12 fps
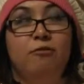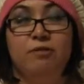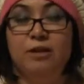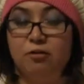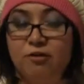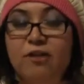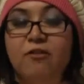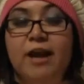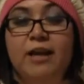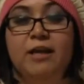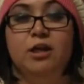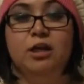Little Red
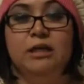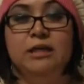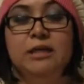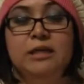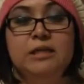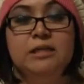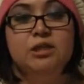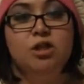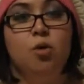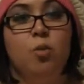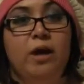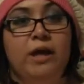Riding Hood,
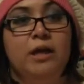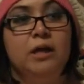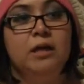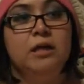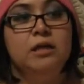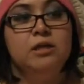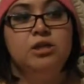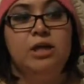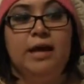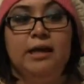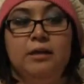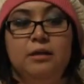Snow White,
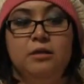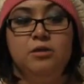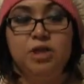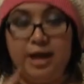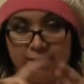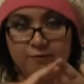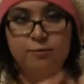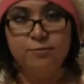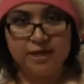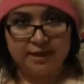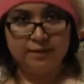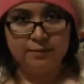Jack from
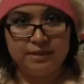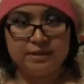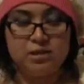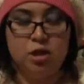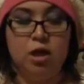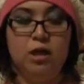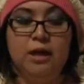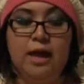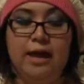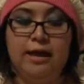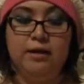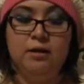Jack and the Beanstalk,
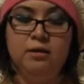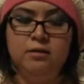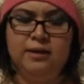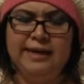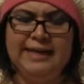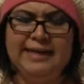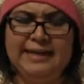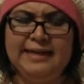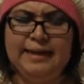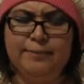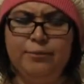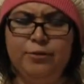and the
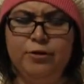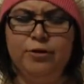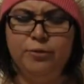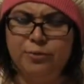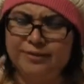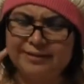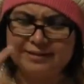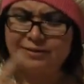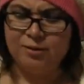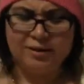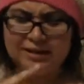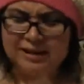Naked Emperor.
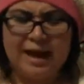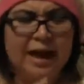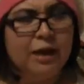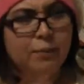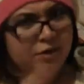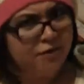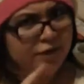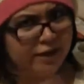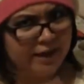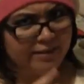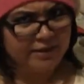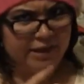I always
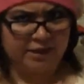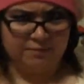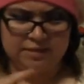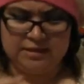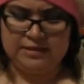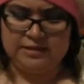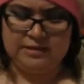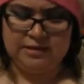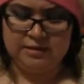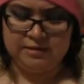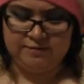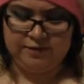forget the name to this
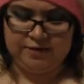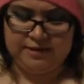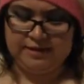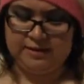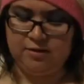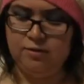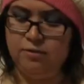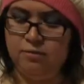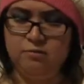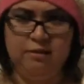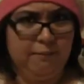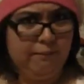fairy tale.
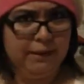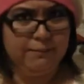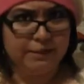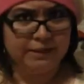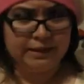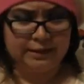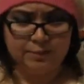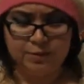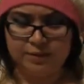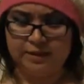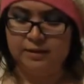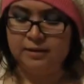It might be the name
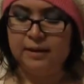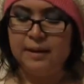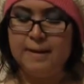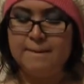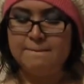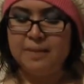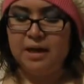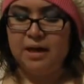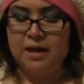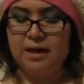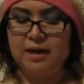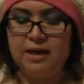to it.
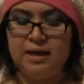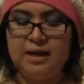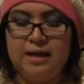But